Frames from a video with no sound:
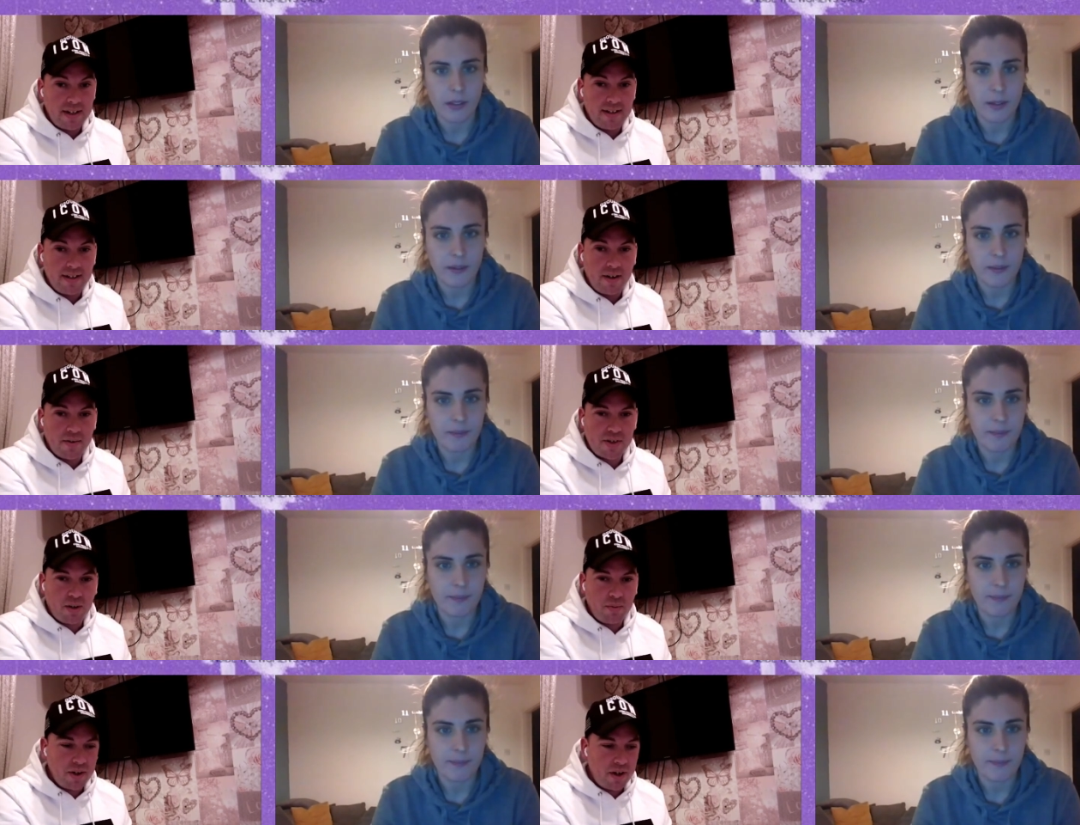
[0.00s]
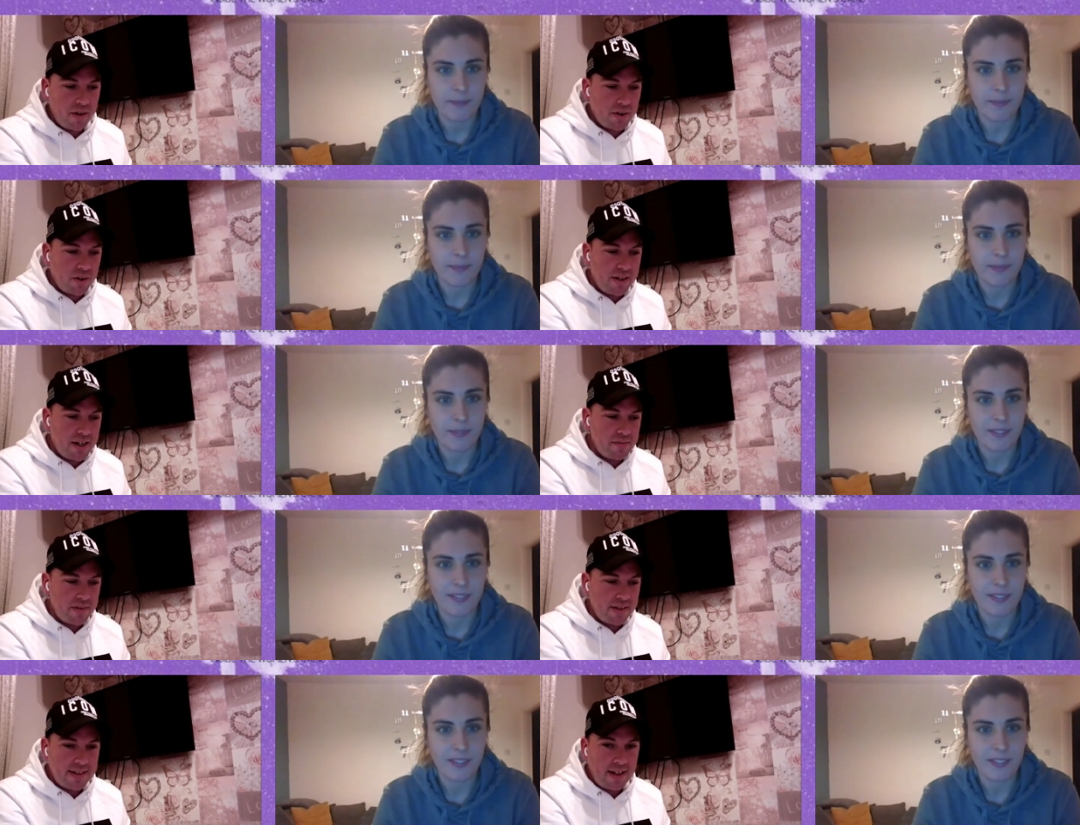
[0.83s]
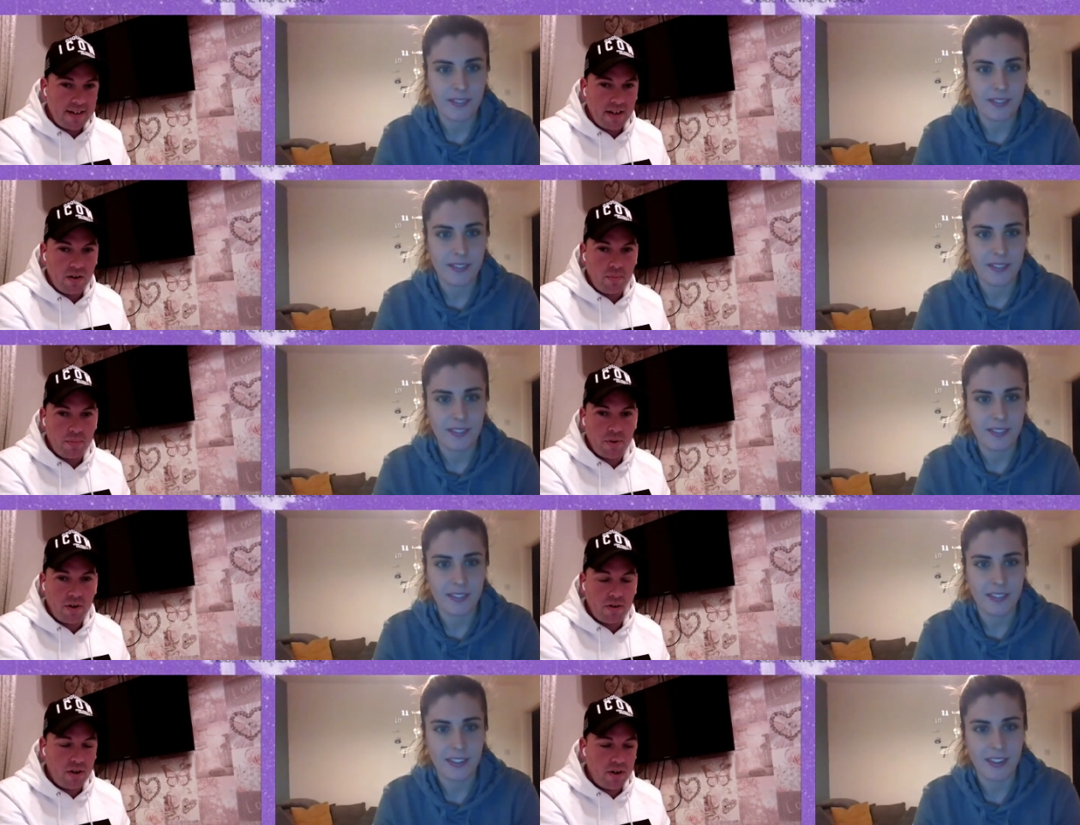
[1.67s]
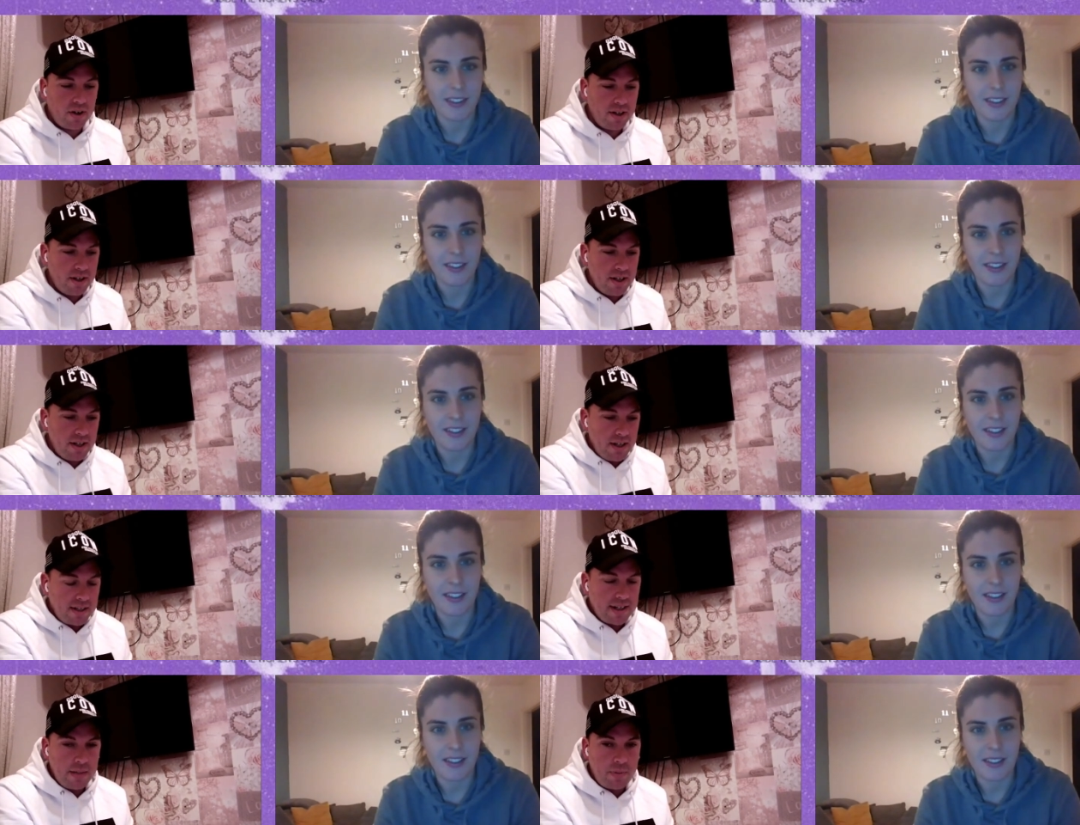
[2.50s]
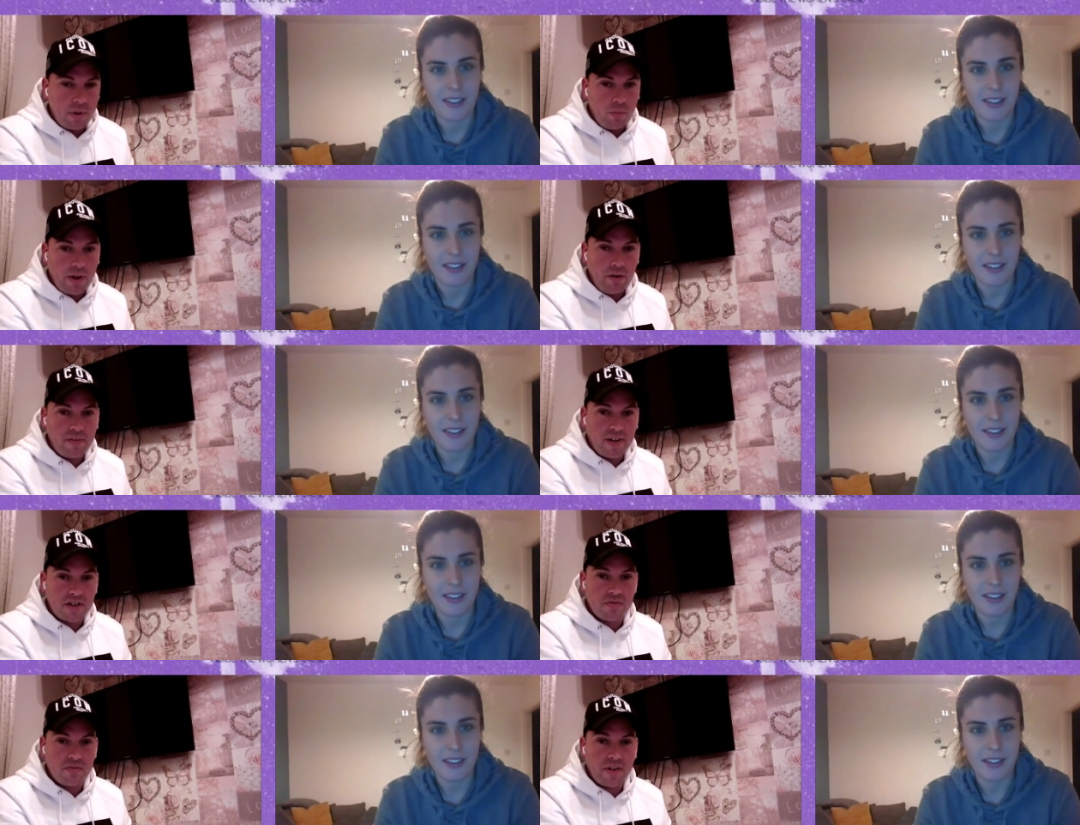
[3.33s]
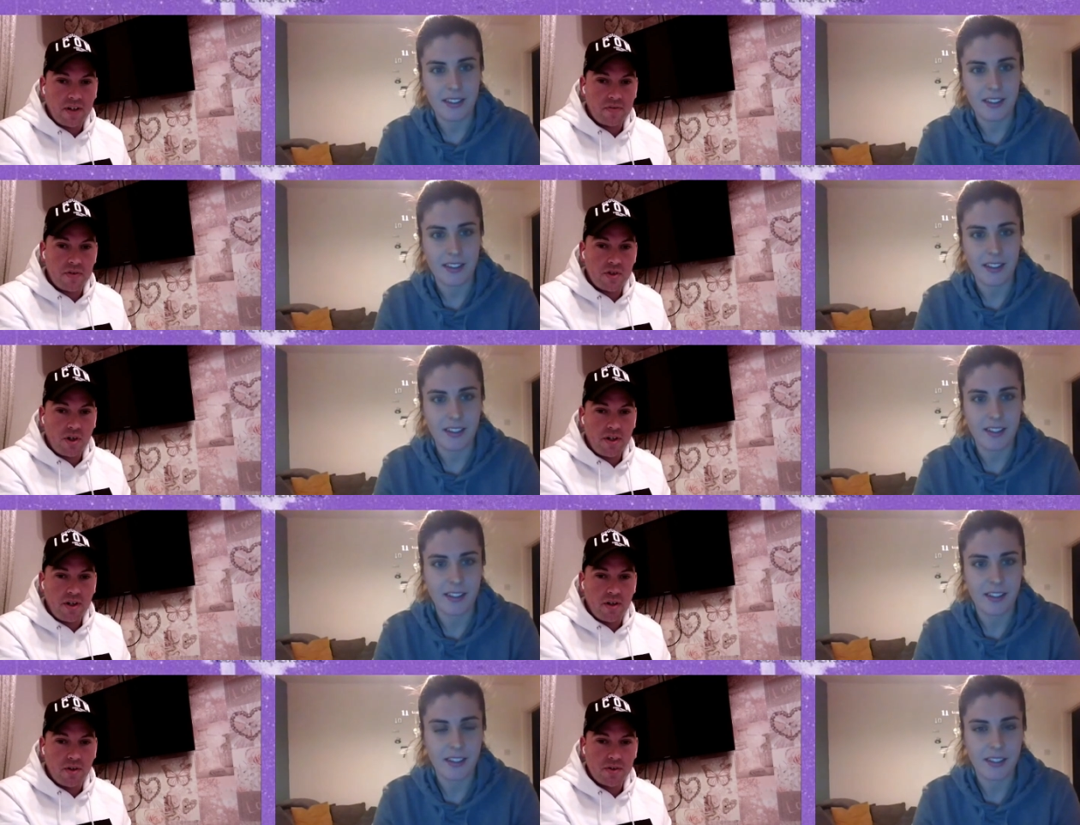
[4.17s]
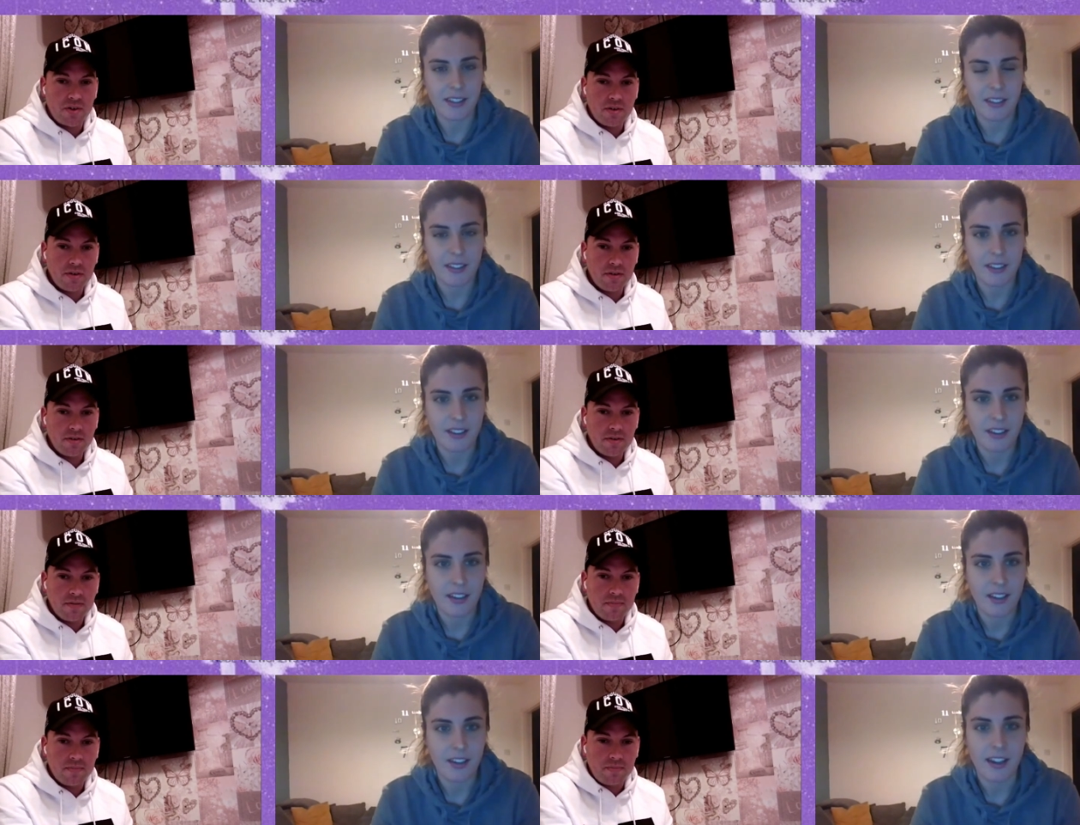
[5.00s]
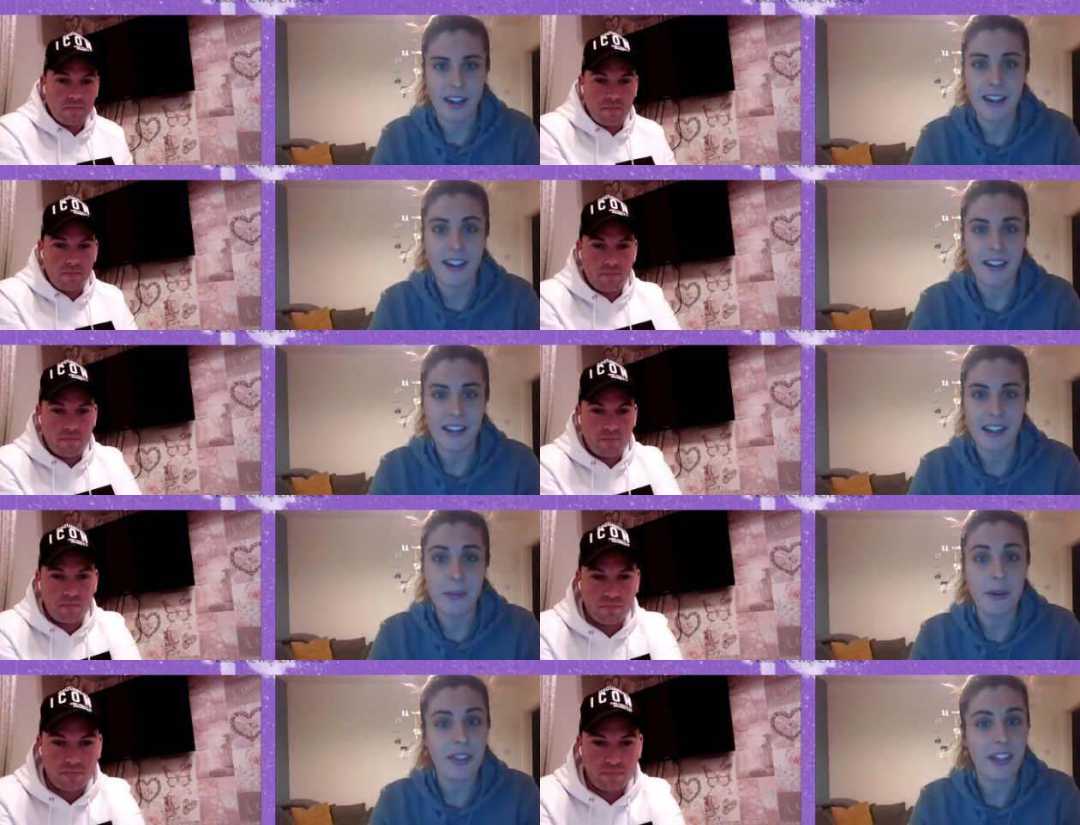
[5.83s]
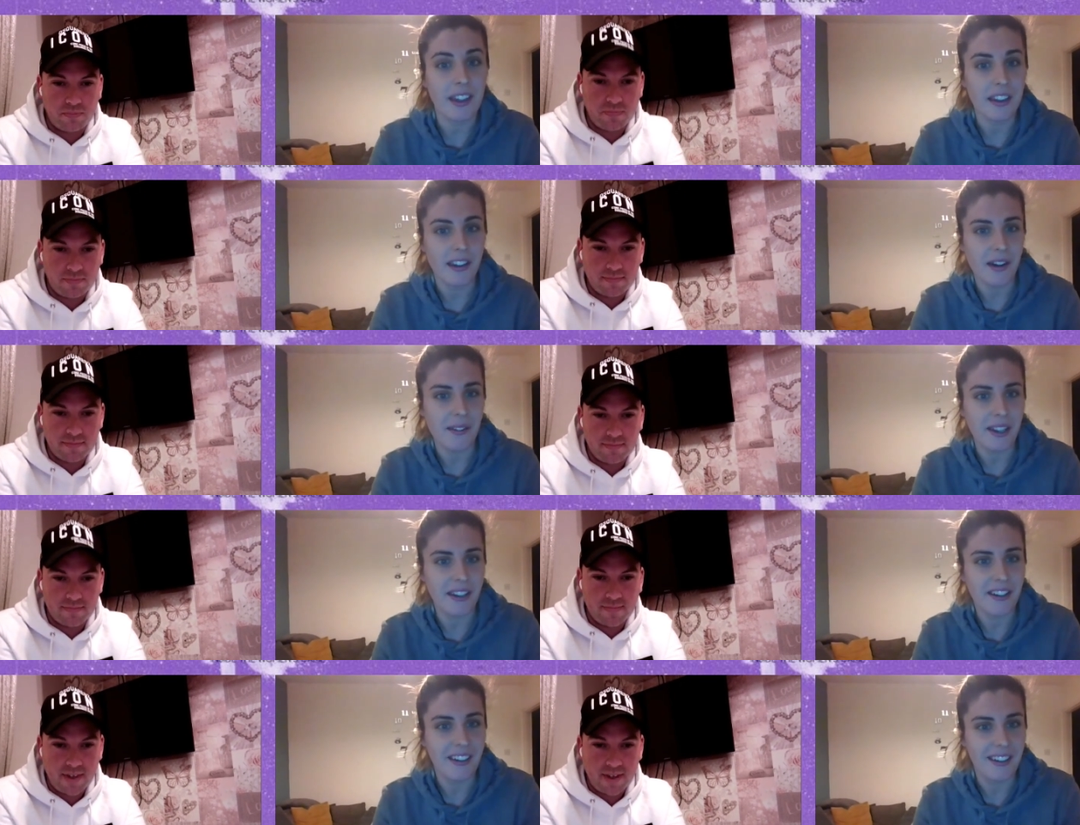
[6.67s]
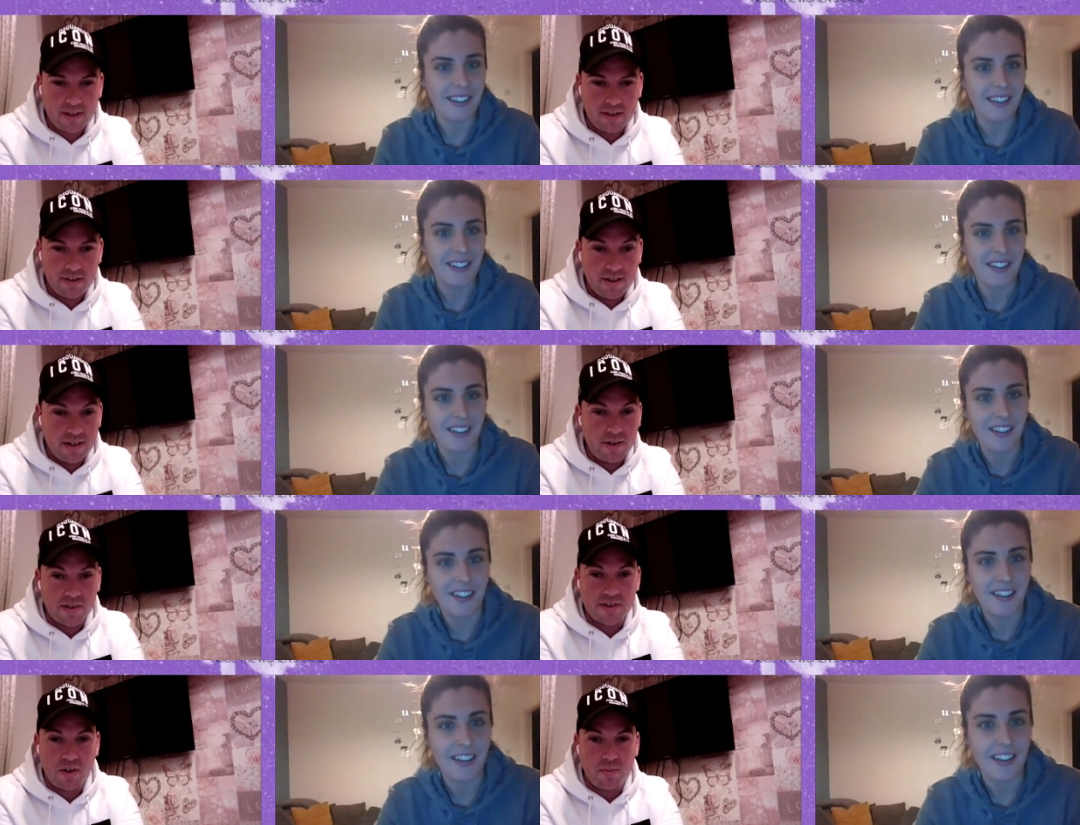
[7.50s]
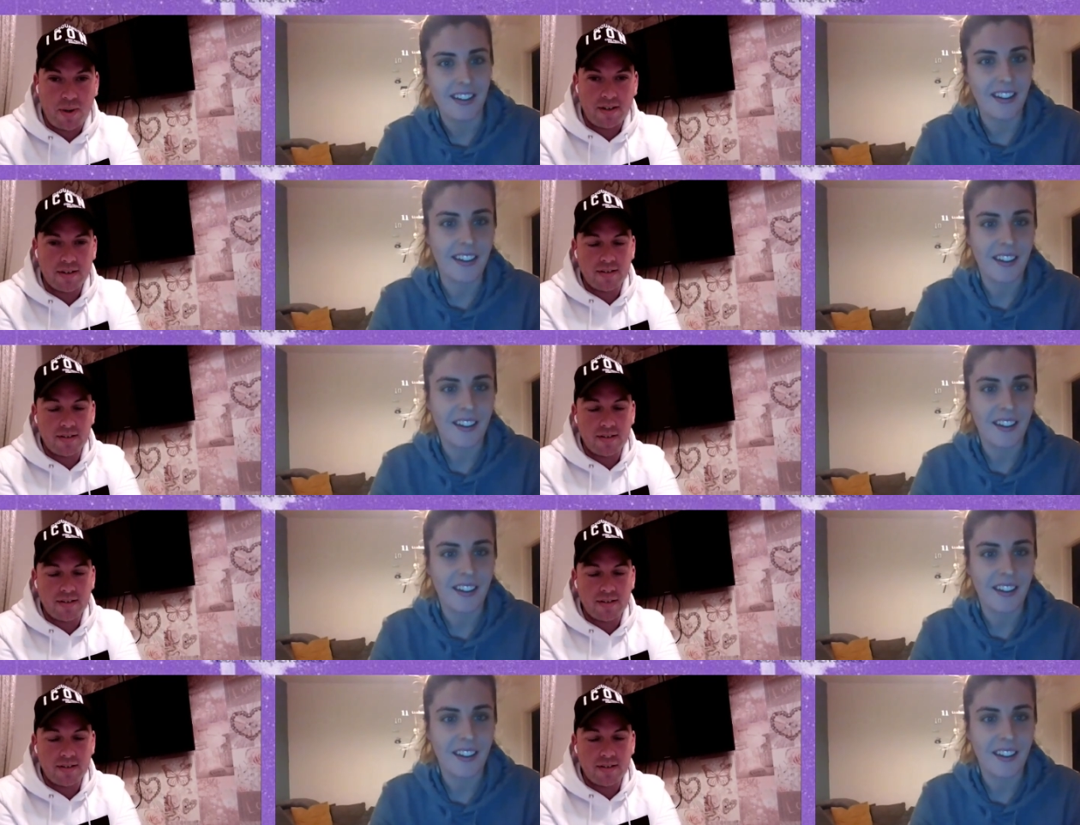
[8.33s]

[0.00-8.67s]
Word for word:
Speaker 1: Danni in now, shall we? Good evening, Danni. Hope you're keeping well. Thanks for joining us.
Speaker 2: Hey, yeah, I'm good, thank you. How are you?
Speaker 1: Not too